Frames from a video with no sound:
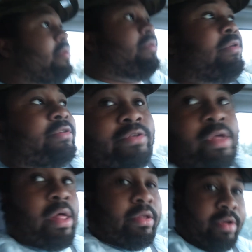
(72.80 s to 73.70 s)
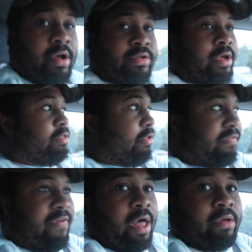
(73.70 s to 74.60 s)
Who uses that? and talks like this,
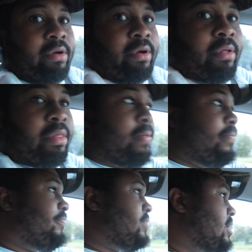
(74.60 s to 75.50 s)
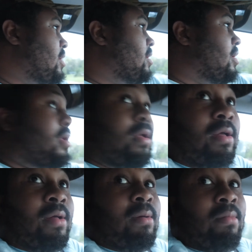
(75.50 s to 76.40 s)
father. Luke,
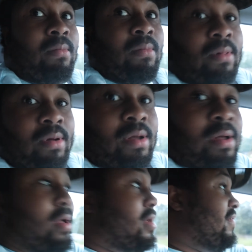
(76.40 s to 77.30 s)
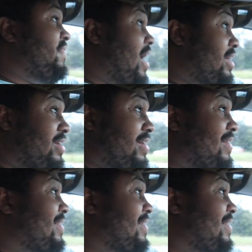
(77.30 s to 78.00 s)
I am your father. Father?